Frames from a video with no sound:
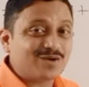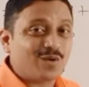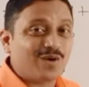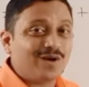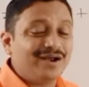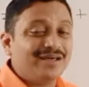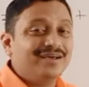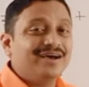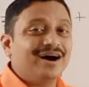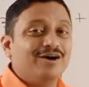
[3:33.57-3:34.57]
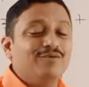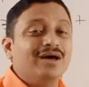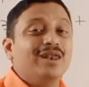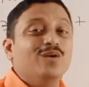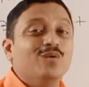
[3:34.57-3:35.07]
called our
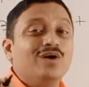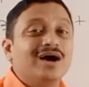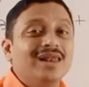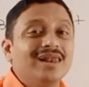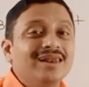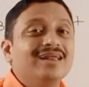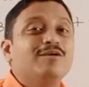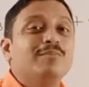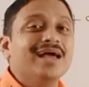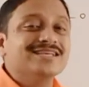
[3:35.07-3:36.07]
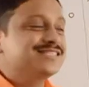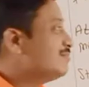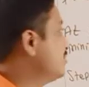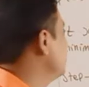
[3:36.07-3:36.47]
local maximum.